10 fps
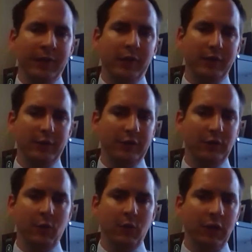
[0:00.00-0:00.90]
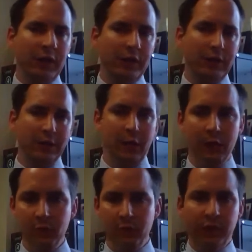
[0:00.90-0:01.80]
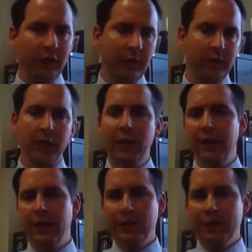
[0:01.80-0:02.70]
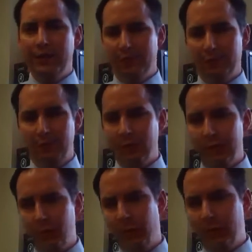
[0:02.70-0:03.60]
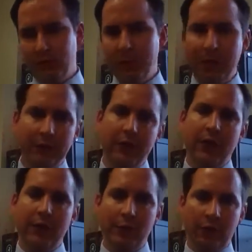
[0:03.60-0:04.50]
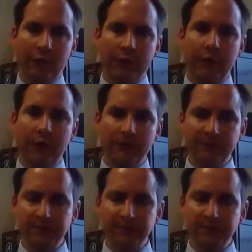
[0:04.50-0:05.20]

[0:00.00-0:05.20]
for U.S. History 1, it's Hollywood films, and U.S. History 2, it's these PBS documentaries. So